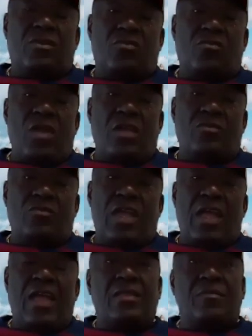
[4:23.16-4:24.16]
run we
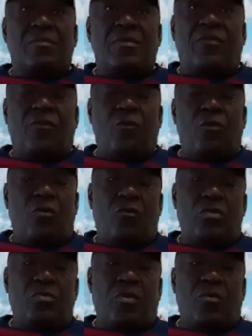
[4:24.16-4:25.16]
had before
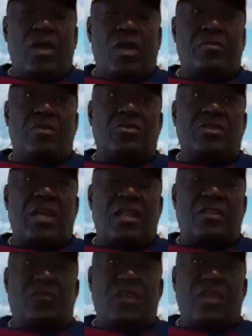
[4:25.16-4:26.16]
wouldn't be worried about
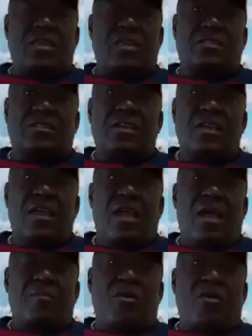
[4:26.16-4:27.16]
Shannon's fitness.
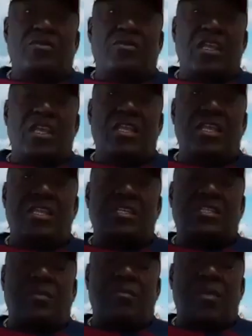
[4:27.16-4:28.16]
Obviously, he needed
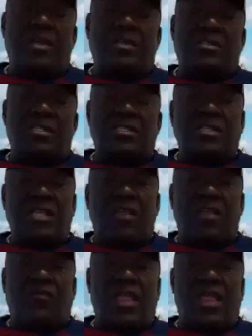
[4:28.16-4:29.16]
some miles in his
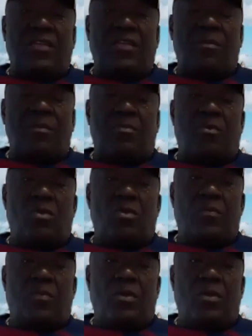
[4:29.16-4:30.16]
legs from a
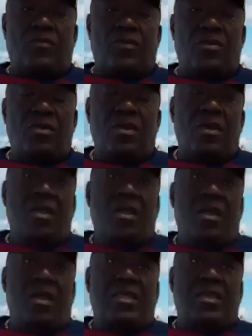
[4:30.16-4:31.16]
bowling point of view.
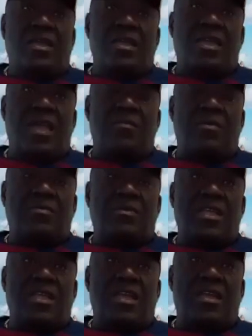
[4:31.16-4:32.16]
And he came up
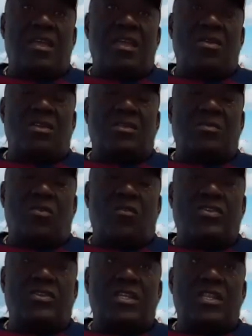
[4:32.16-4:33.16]
today, he got some
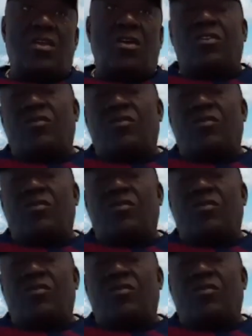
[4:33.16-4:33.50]
overs in, he got